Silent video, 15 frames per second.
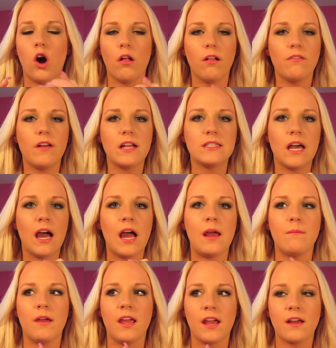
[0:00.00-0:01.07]
all of that
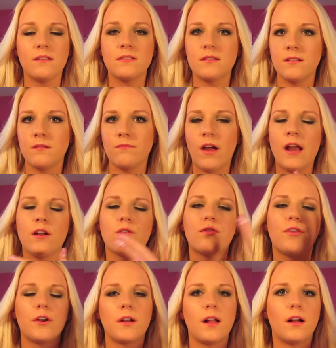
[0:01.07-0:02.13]
time and I know
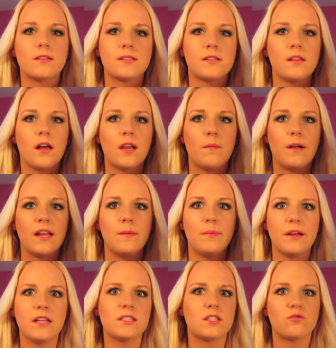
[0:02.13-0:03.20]
$30 isn't a lot of money,
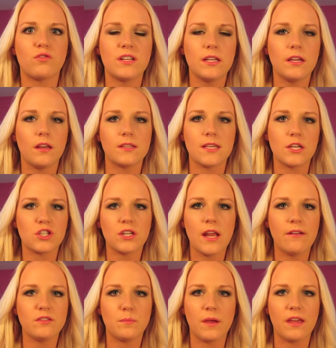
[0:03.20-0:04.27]
but it's ridiculous. I shouldn't
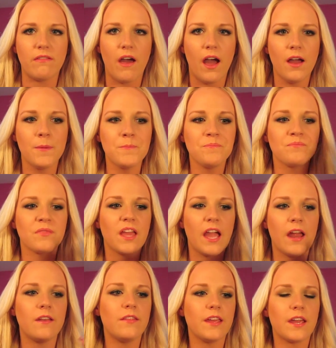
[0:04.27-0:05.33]
have to pay that,
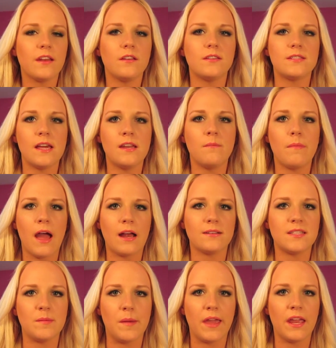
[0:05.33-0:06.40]
and they could send them back
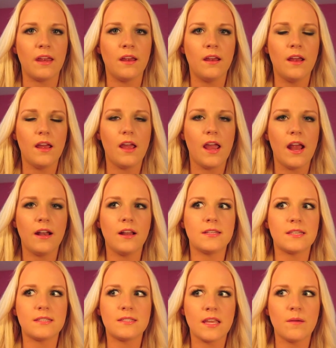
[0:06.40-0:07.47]
to me. And it's
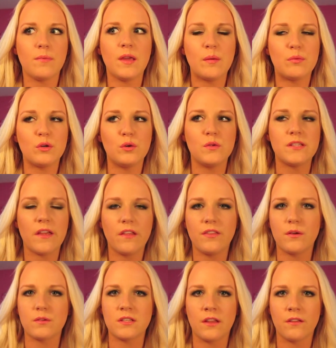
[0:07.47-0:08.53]
the same people who said that
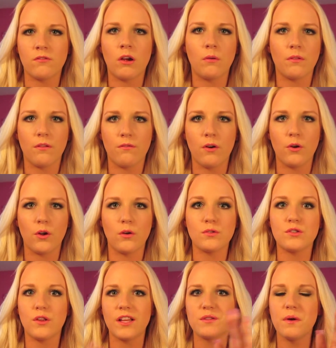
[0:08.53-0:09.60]
there was nothing wrong with the photo.
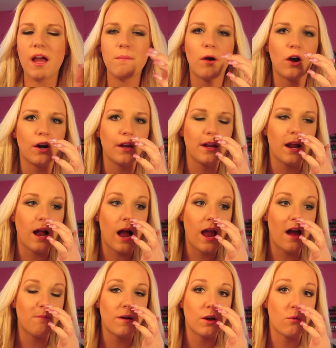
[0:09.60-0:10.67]
So that's why I
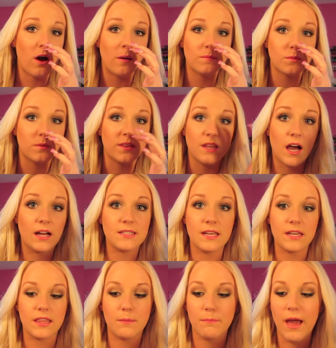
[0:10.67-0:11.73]
have my qualms with not
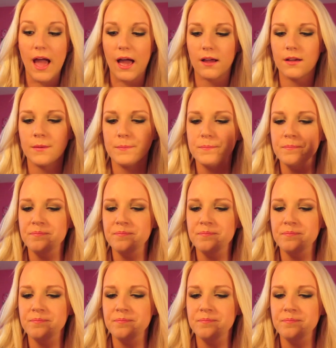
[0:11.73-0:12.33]
sending them back.